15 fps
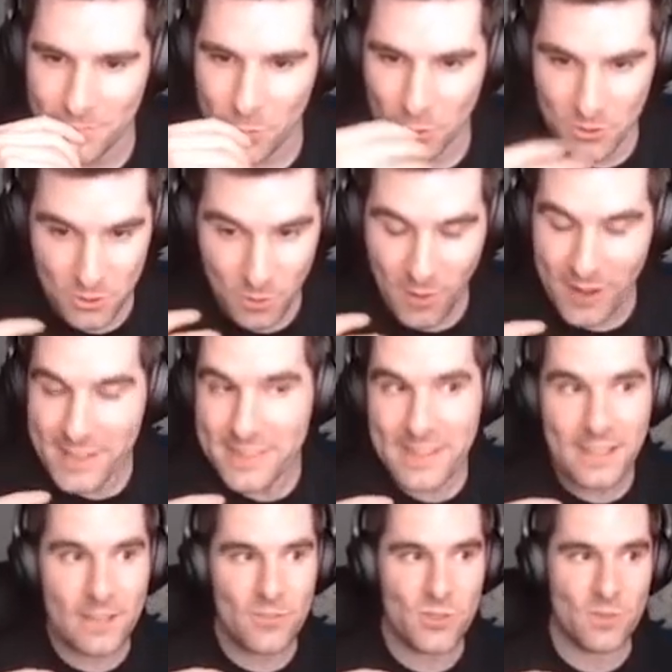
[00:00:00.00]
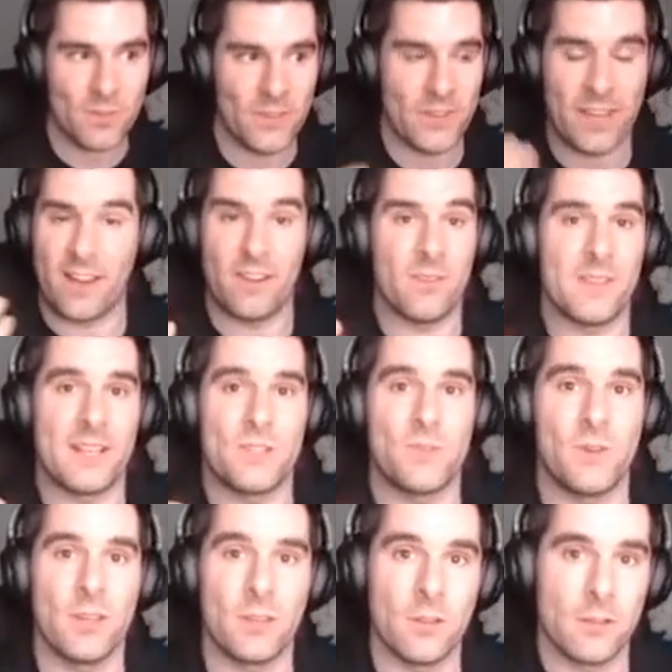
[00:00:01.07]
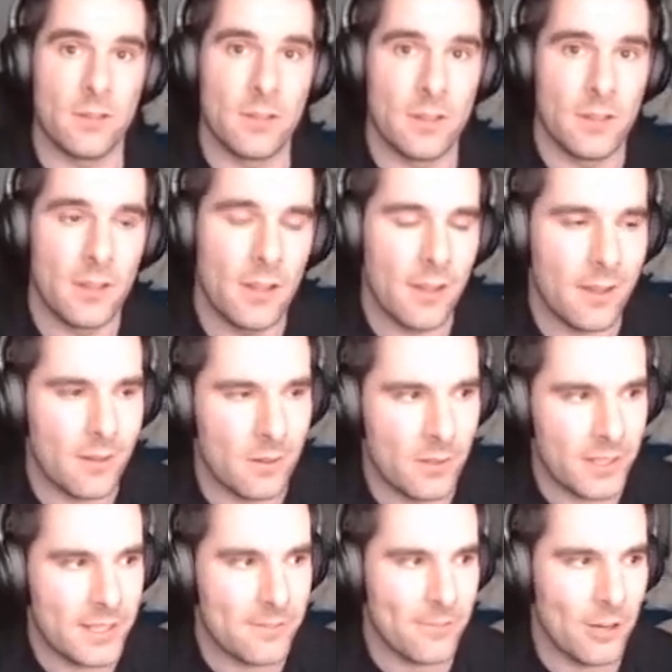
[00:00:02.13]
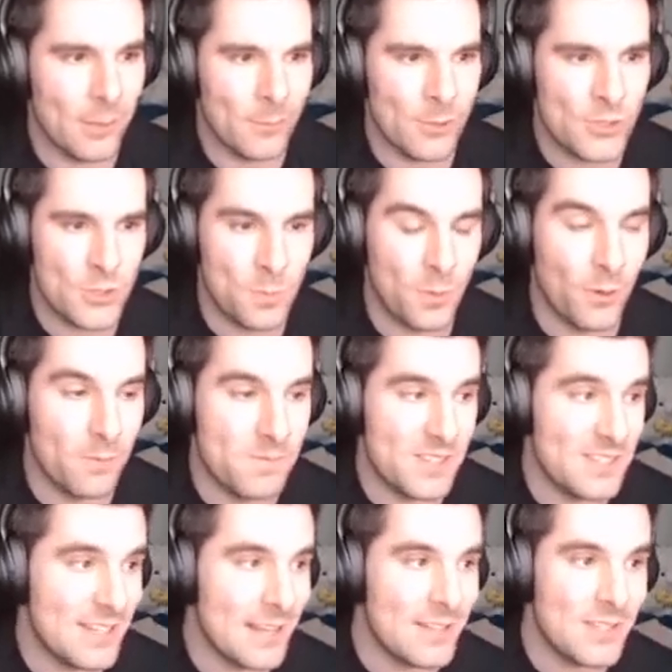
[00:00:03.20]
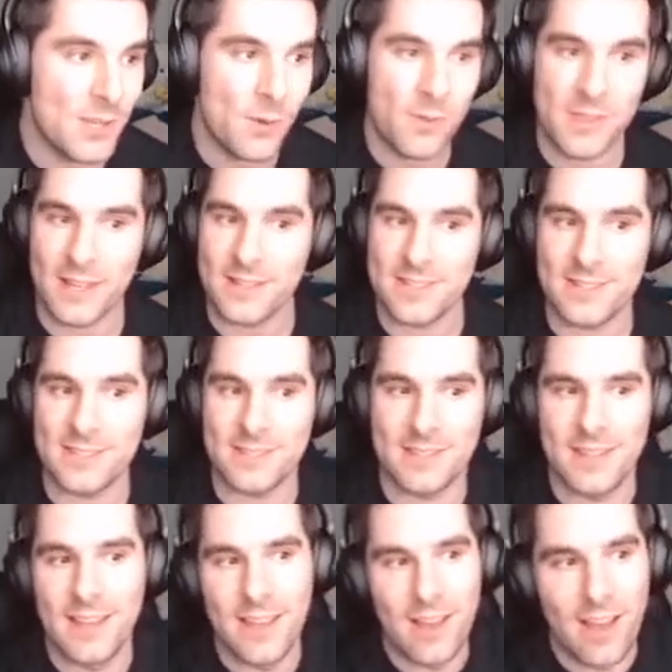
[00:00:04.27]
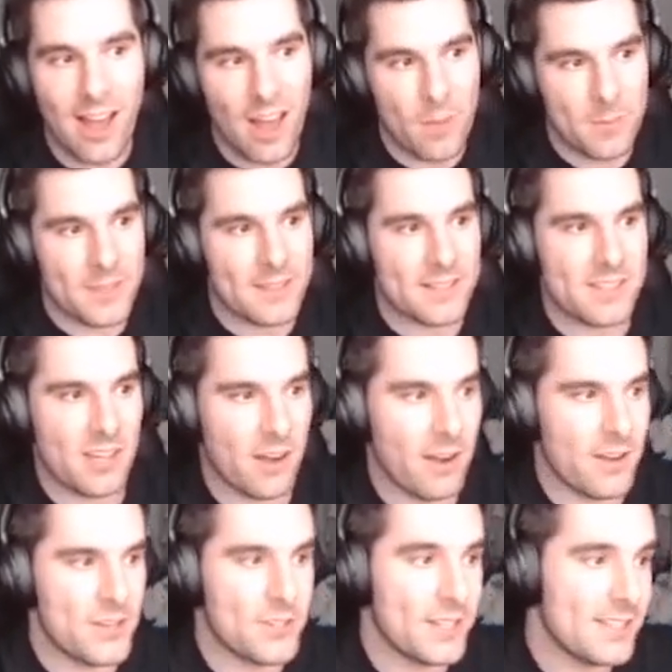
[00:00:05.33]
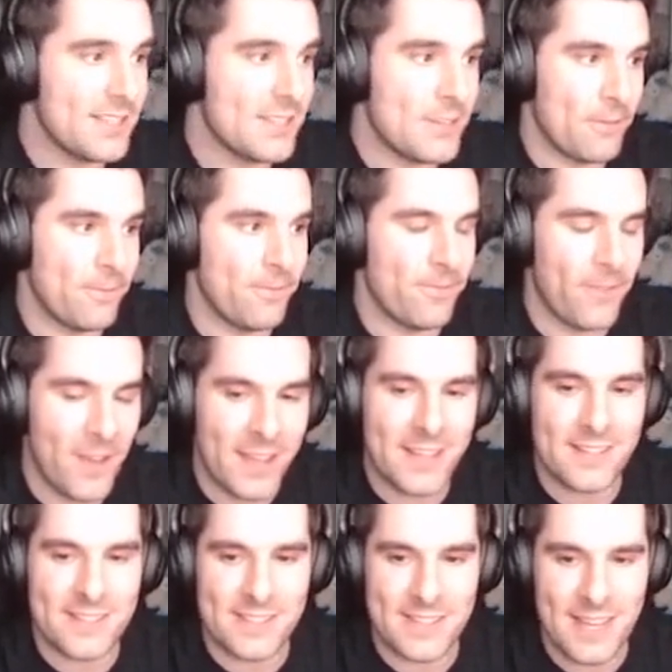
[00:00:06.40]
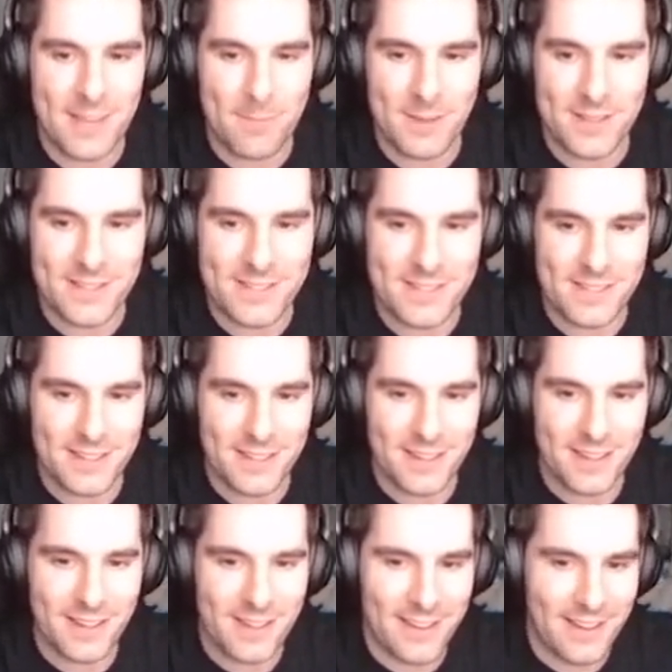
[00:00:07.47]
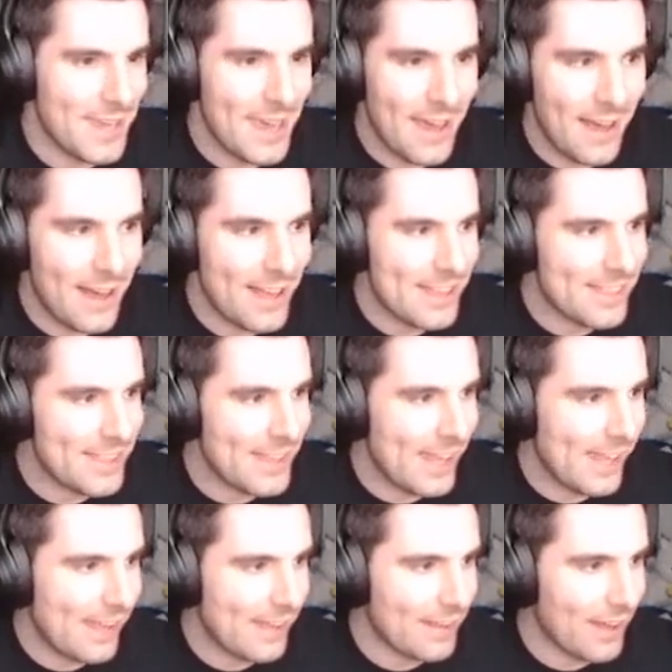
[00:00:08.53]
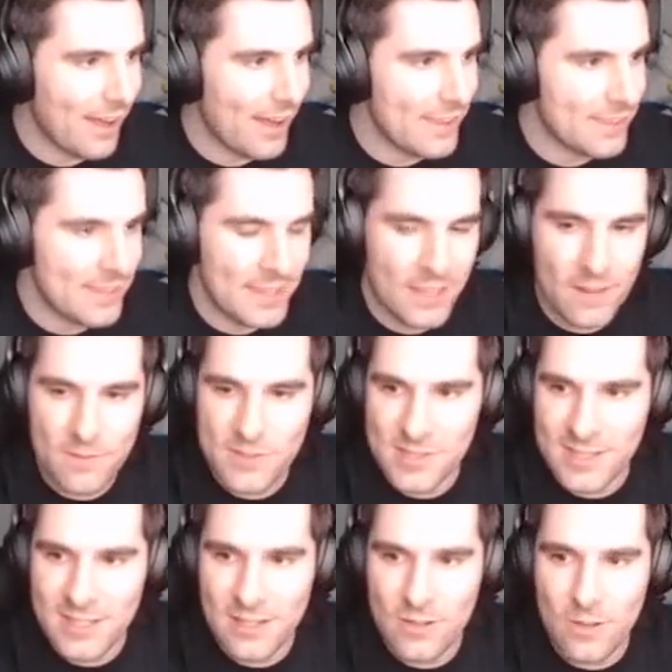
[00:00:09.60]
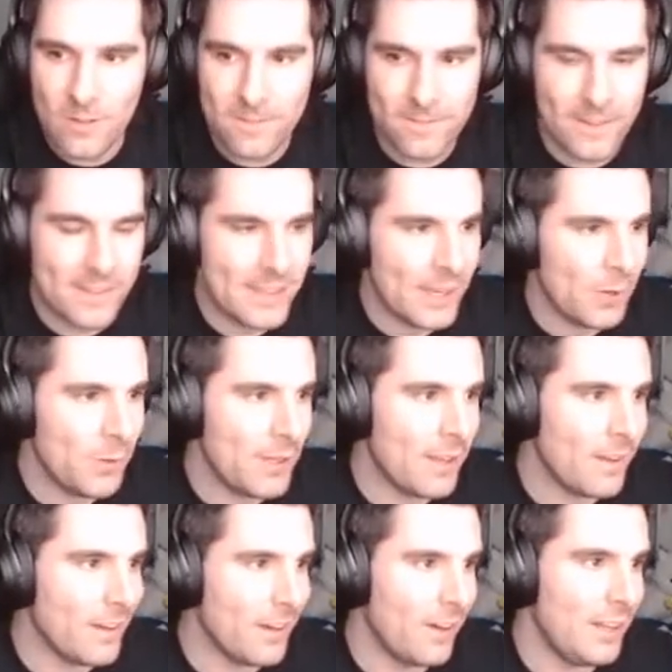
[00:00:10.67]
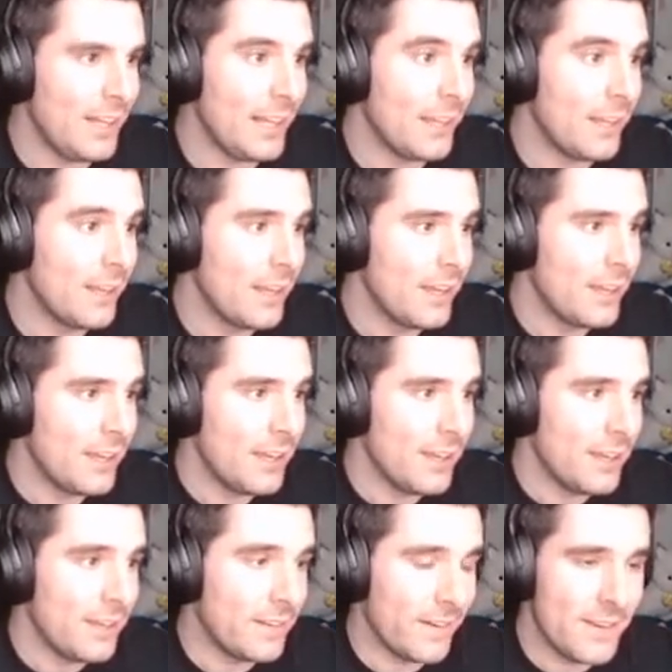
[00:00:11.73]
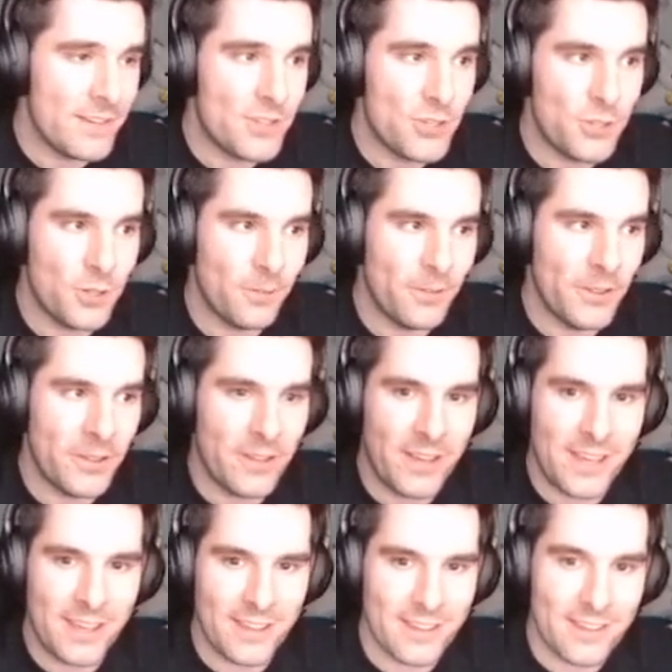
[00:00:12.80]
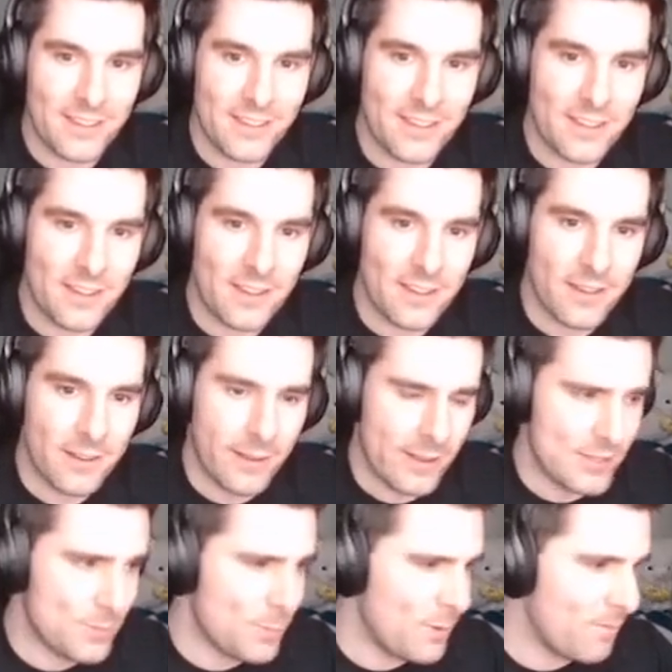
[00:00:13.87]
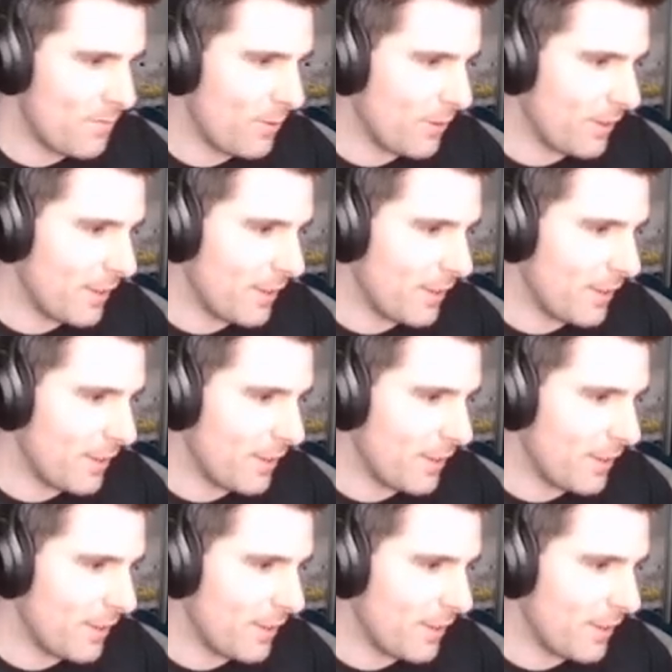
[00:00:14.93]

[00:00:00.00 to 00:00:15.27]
What do I think of Shovel Knight? I don't think it's very good. I don't like it very much. But the Dead Zone, that's harsh. That's a defiant statement. Yeah, I think I've seen enough. I think we can call it. Guys, Shovel Knight has been...